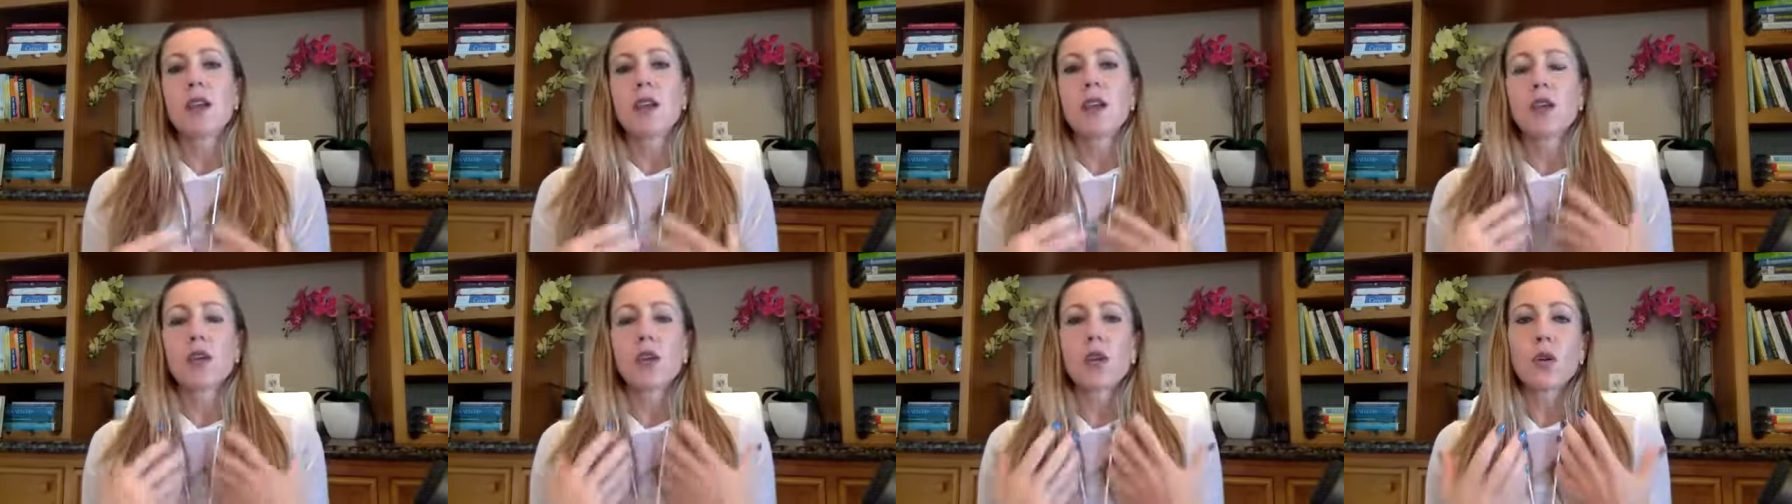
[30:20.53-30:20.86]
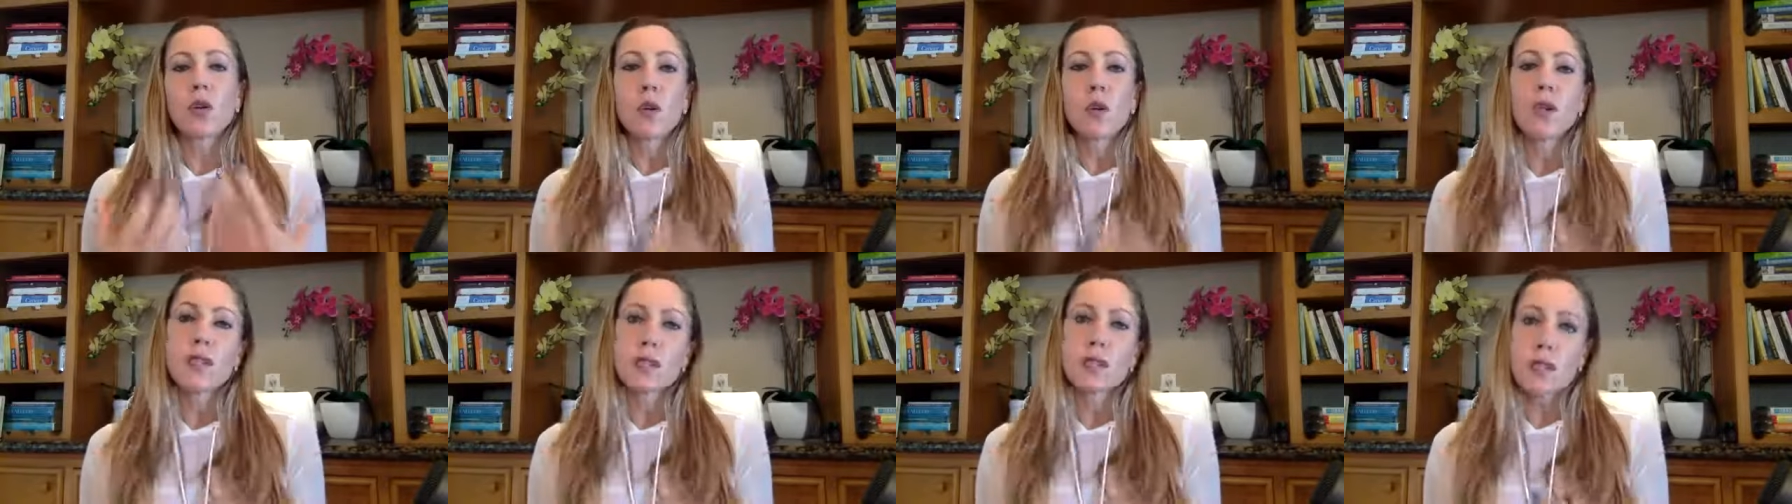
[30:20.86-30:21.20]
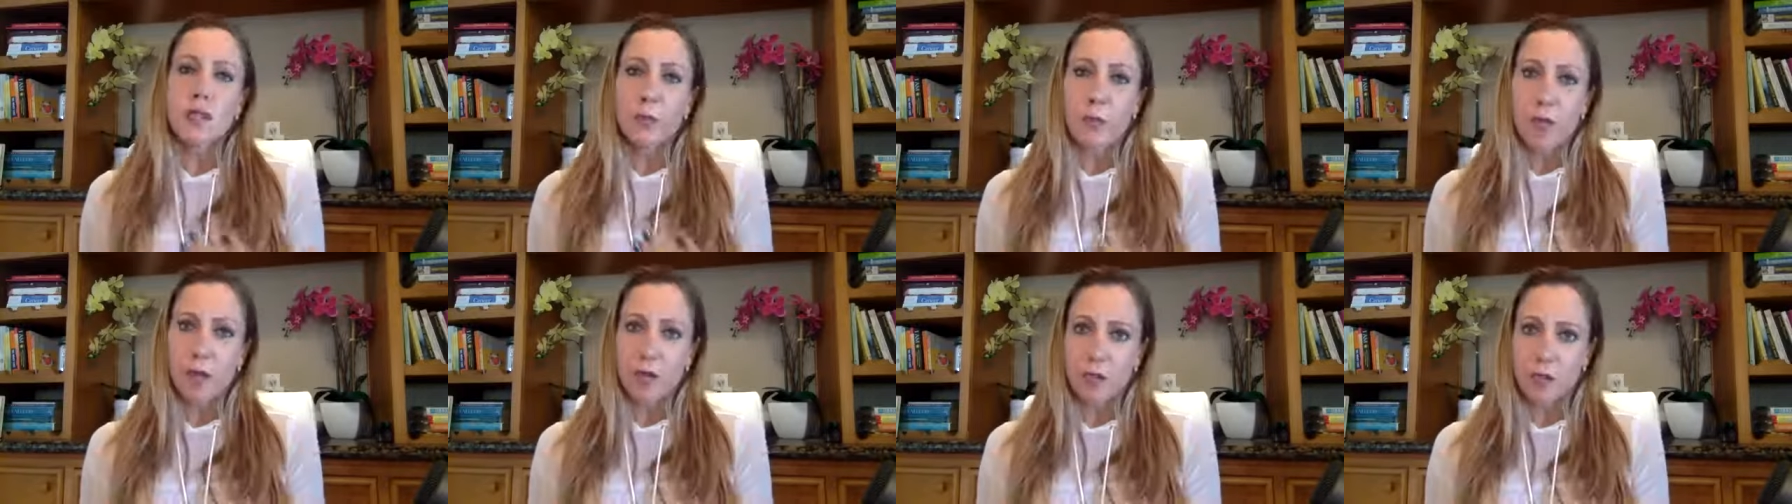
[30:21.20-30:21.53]
Your reason
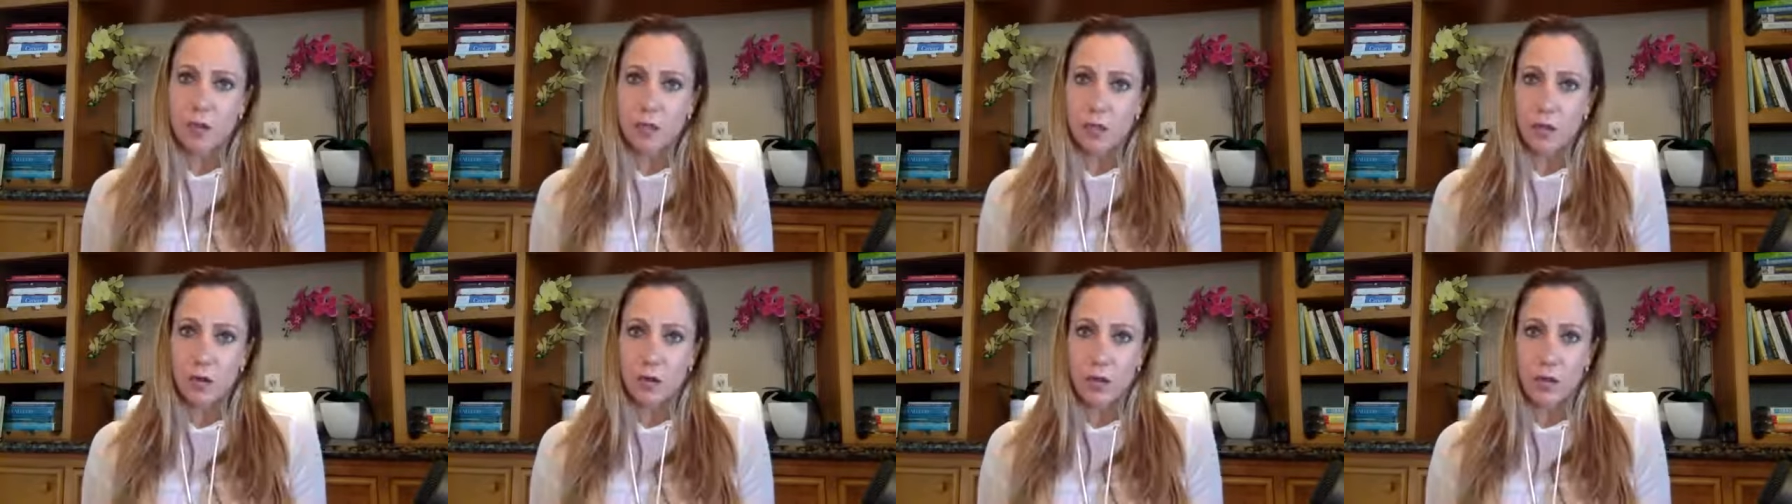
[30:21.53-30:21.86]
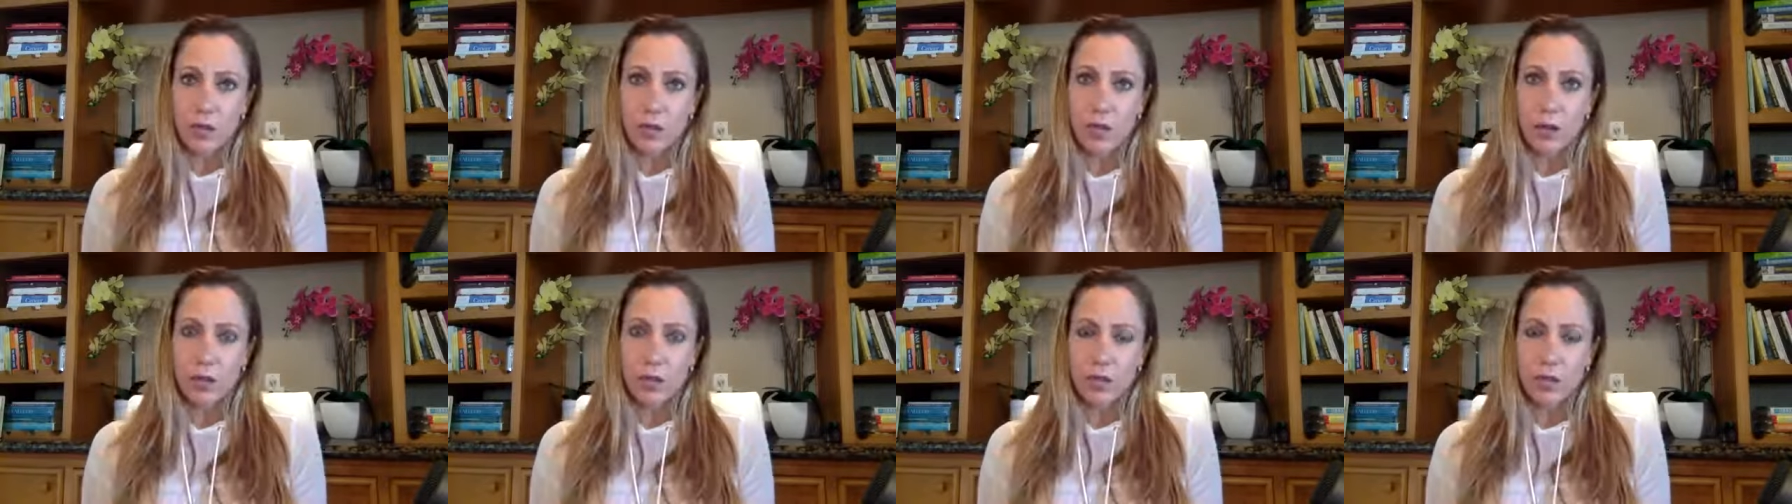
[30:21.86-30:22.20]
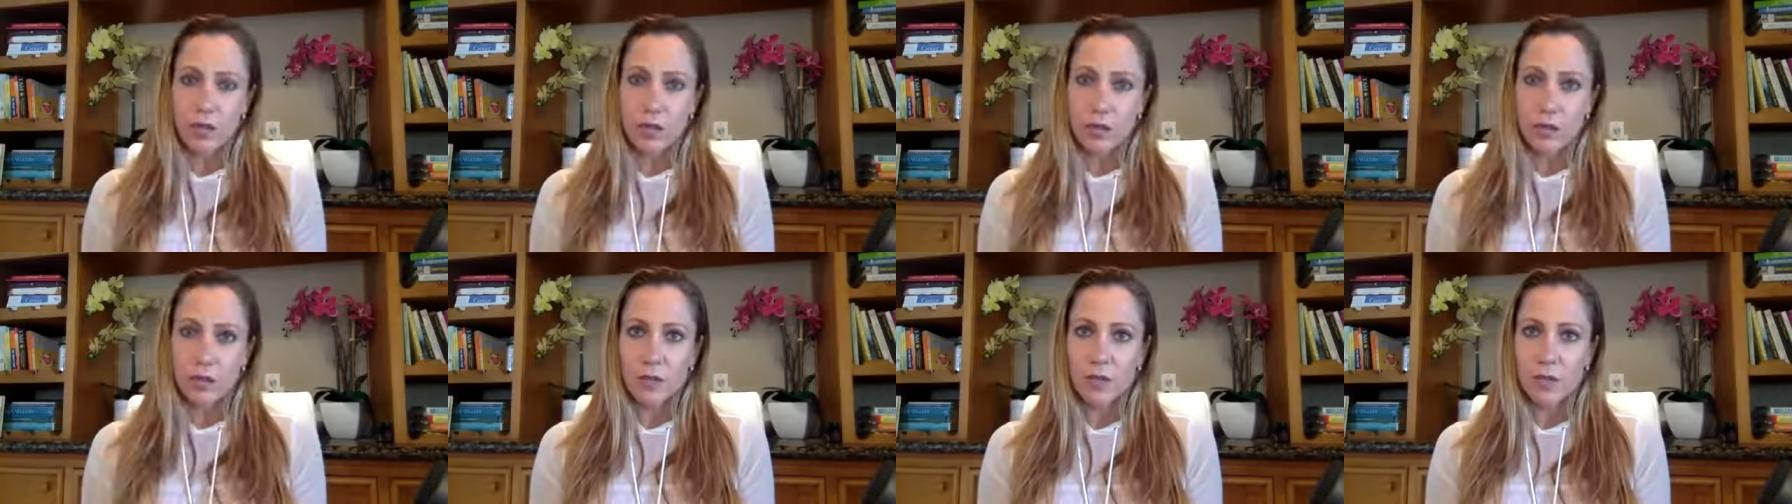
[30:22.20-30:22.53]
speaks to you in the language of
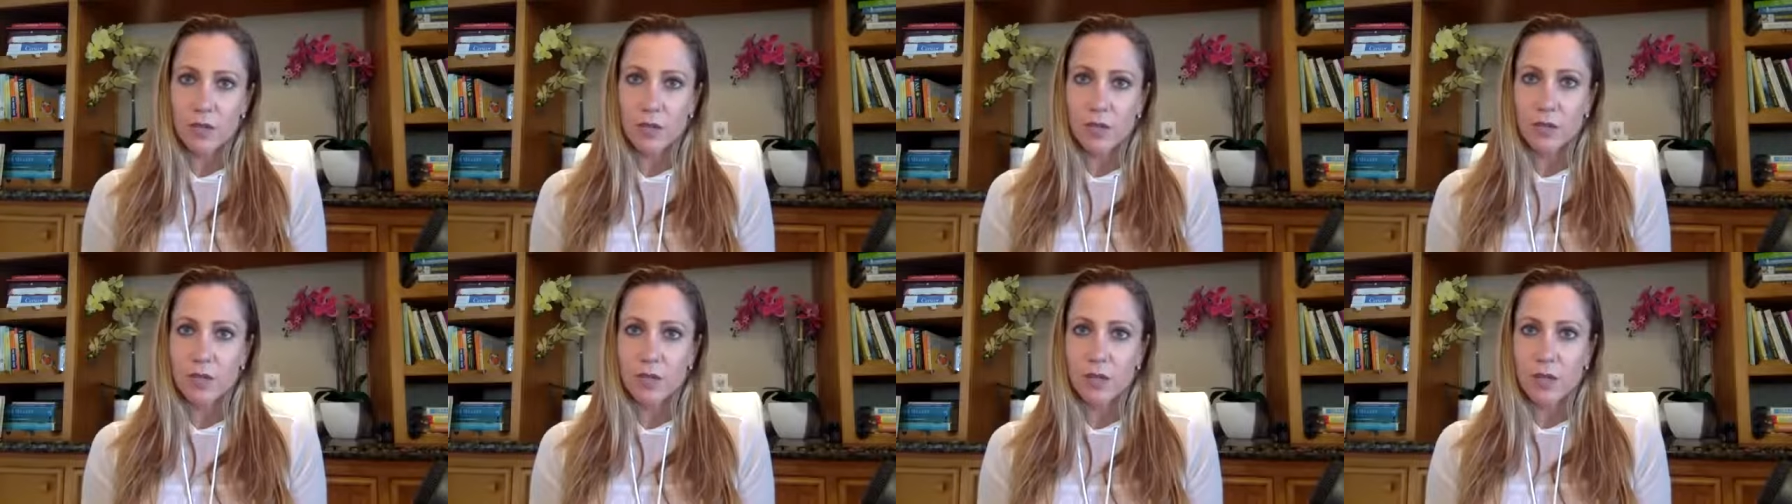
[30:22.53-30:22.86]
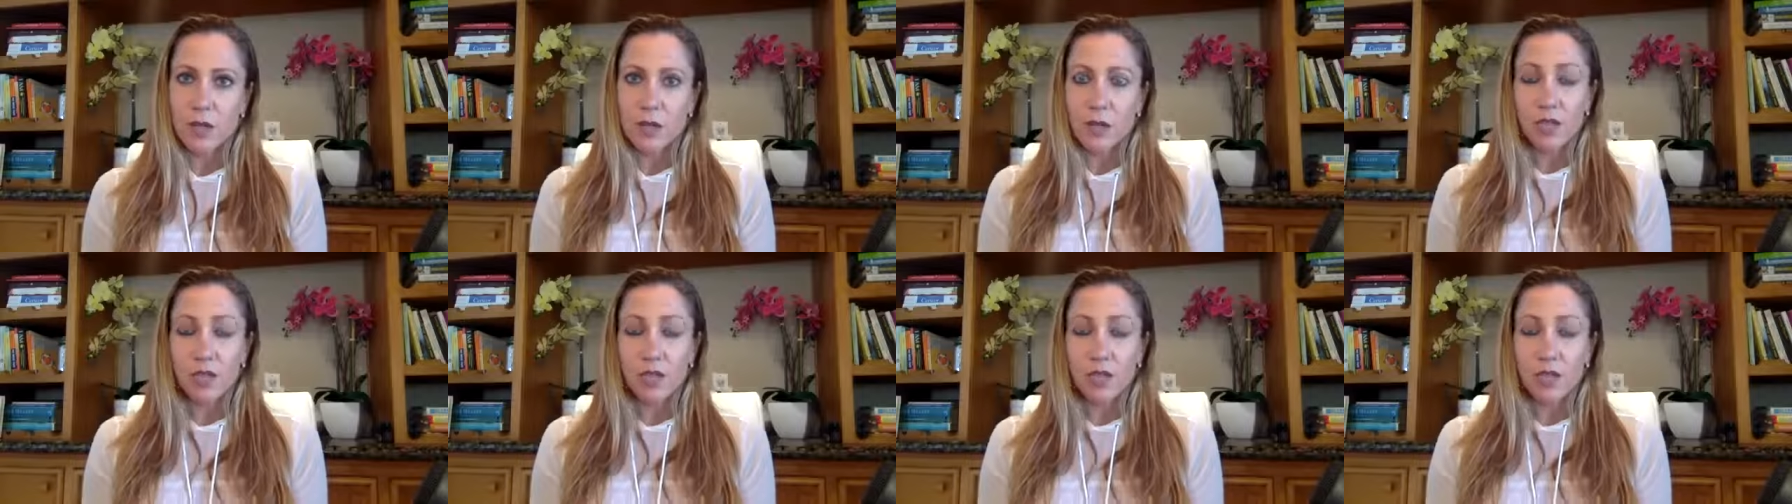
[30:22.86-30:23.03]
symptoms,